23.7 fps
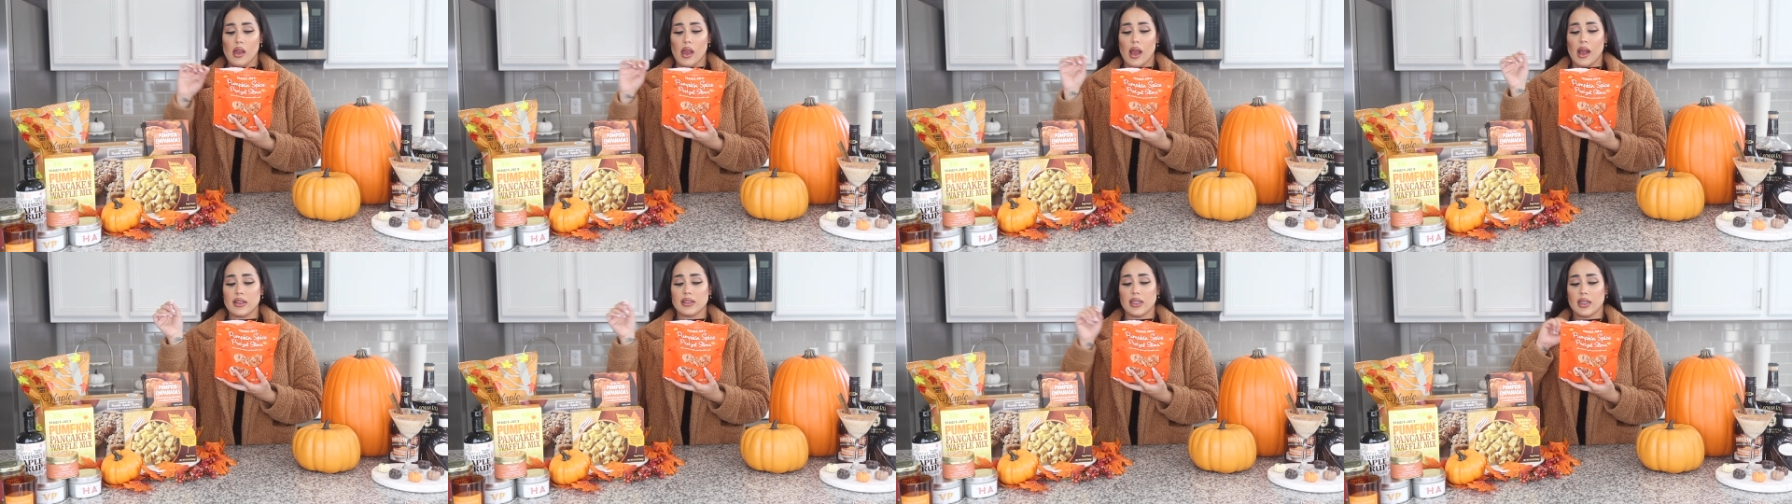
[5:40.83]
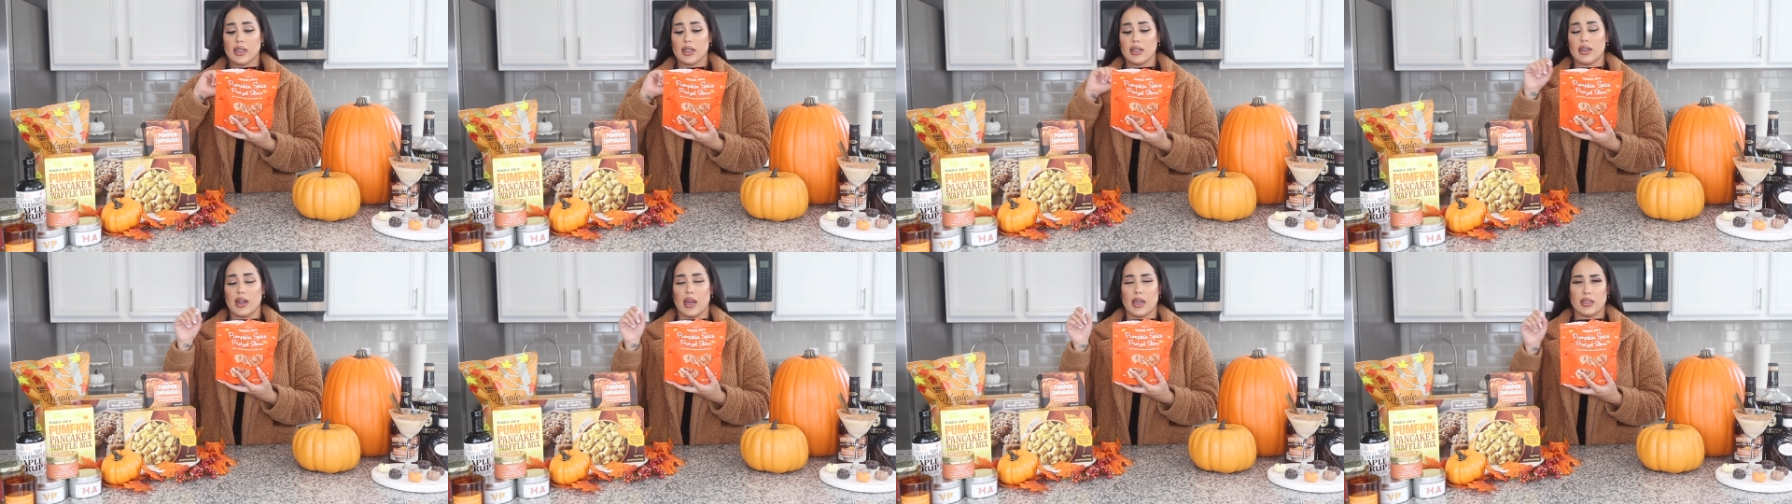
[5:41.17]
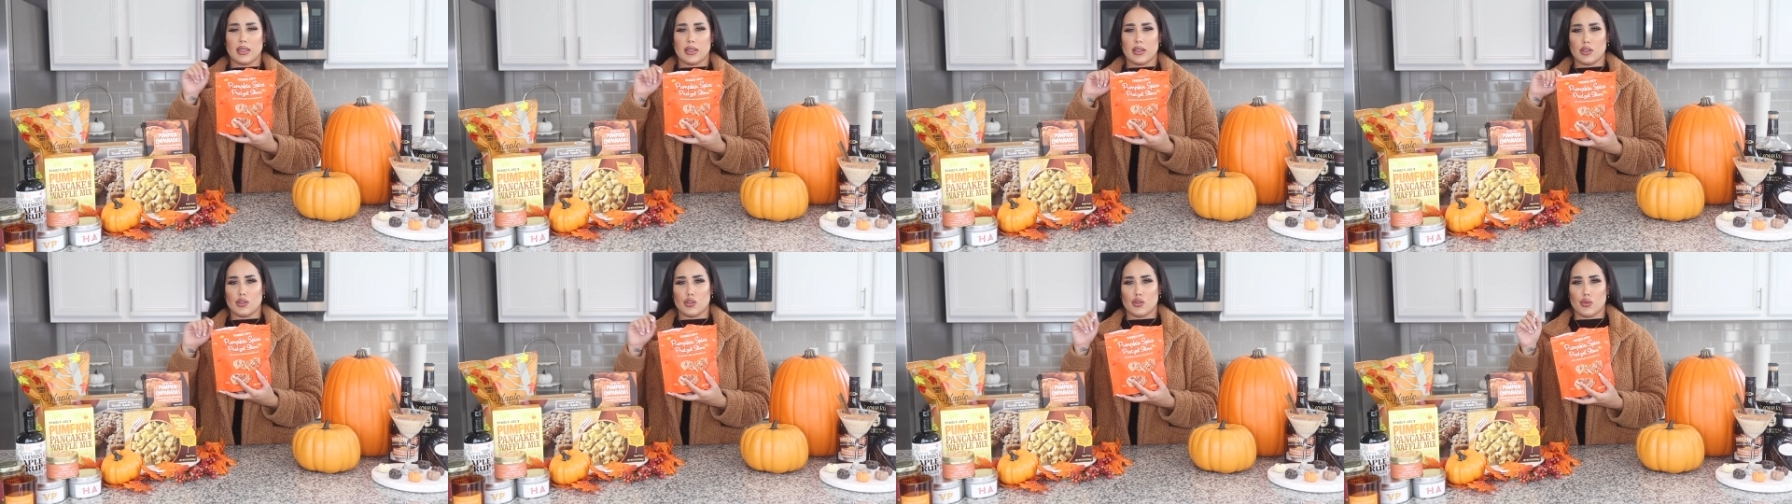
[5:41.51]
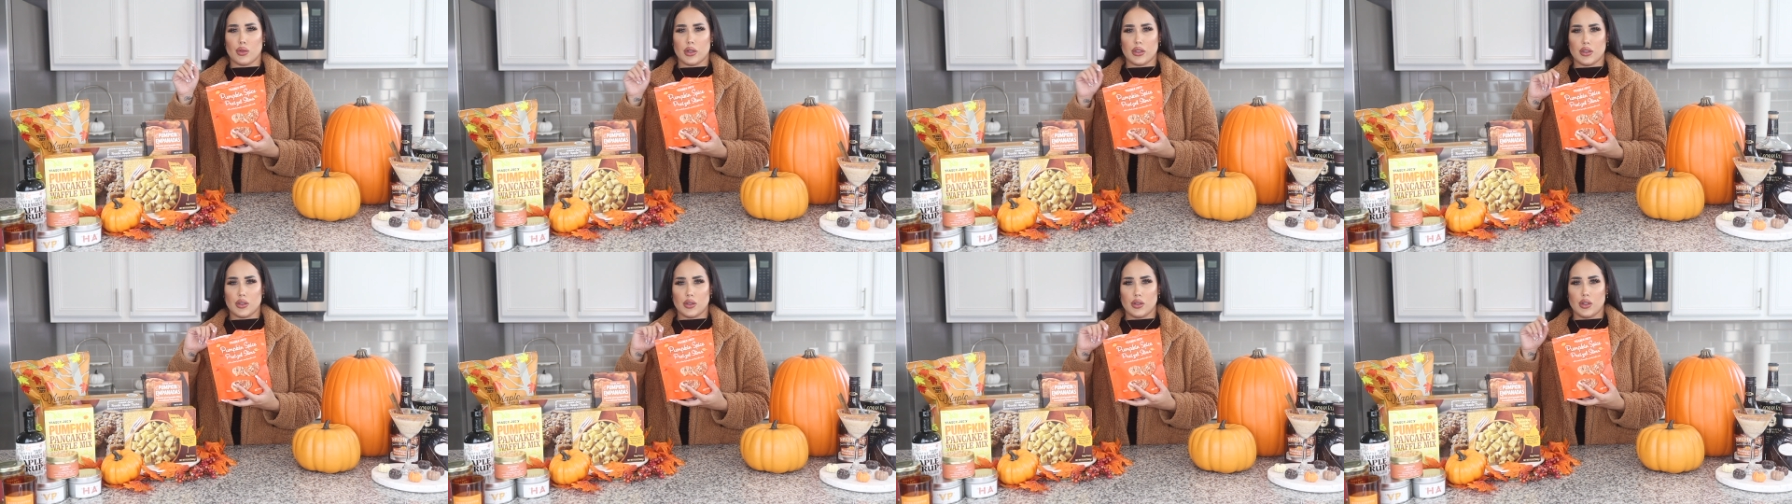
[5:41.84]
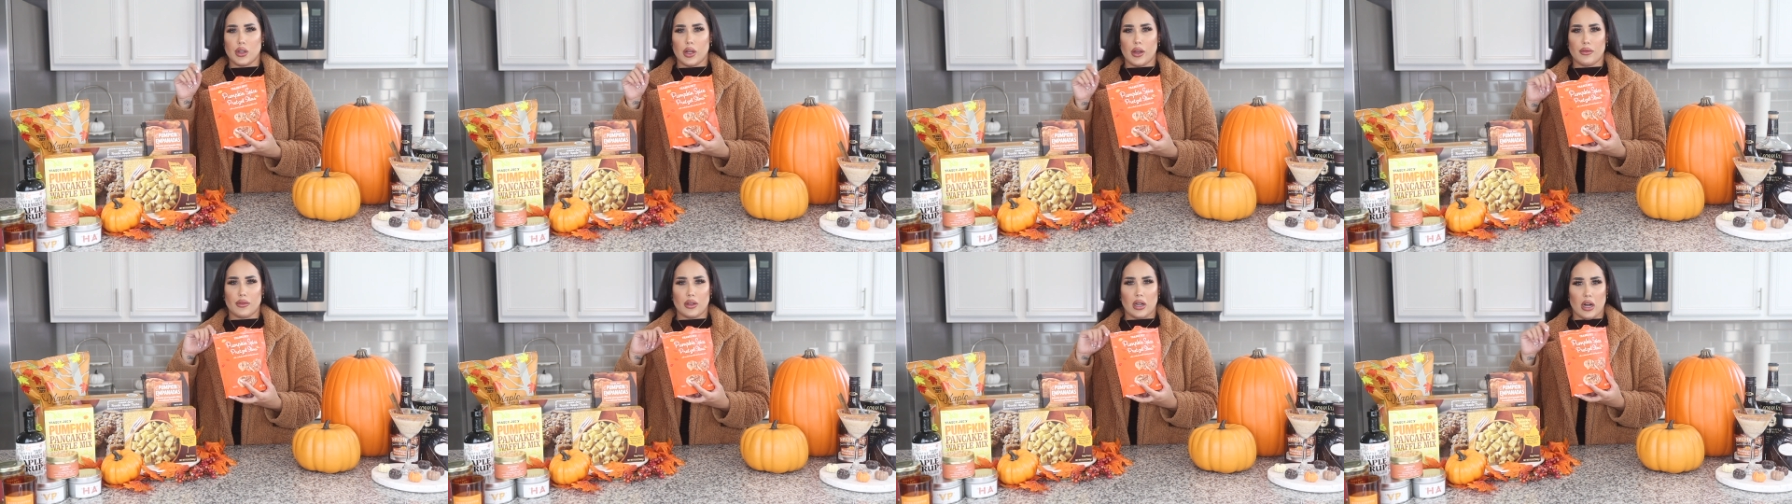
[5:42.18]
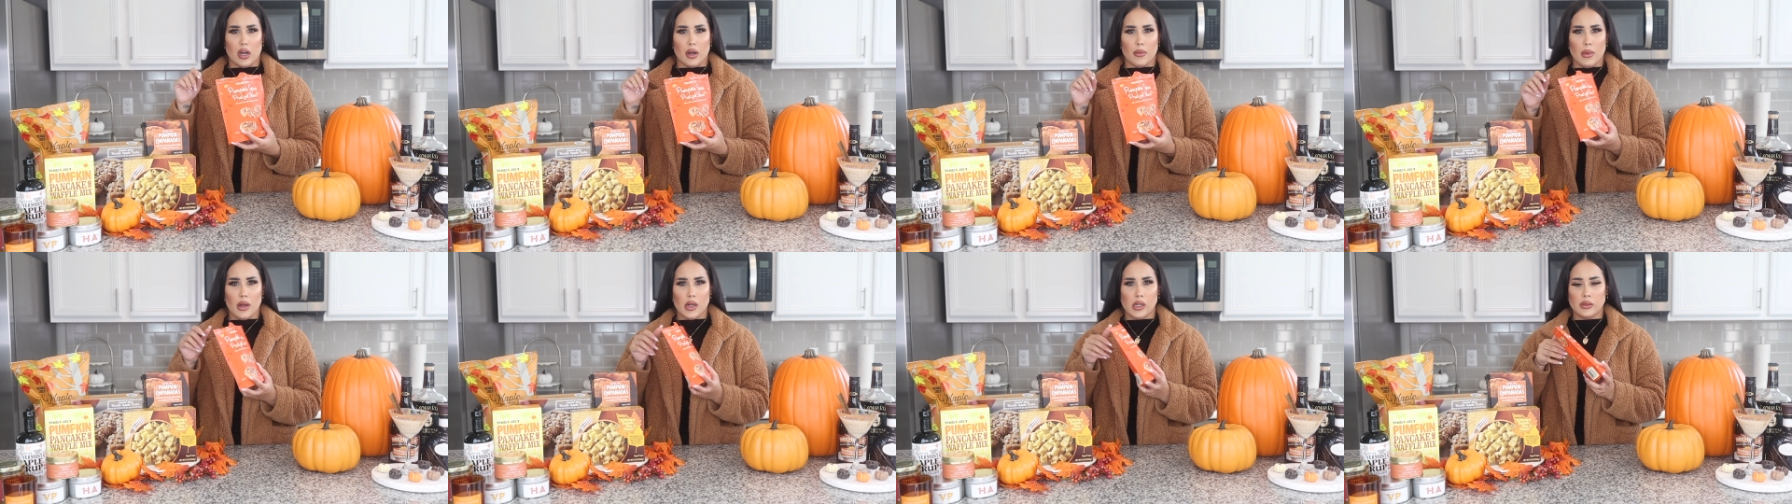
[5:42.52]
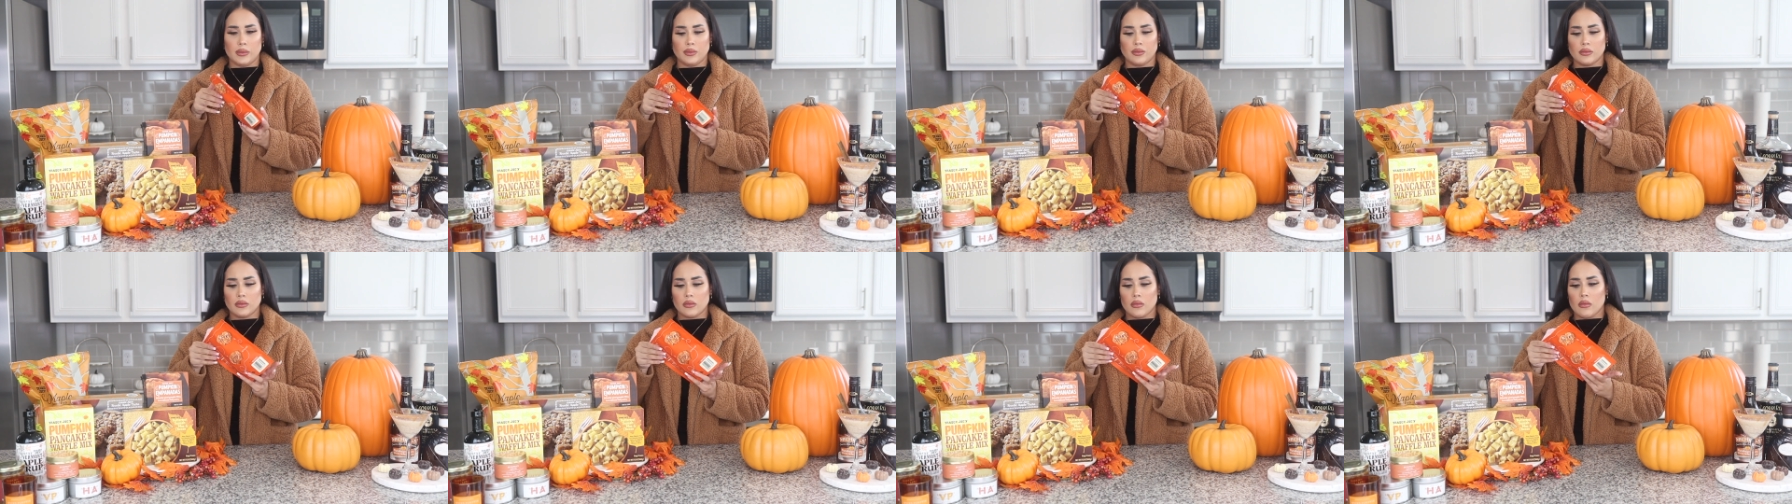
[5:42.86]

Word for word: has like a nice drizzle of caramel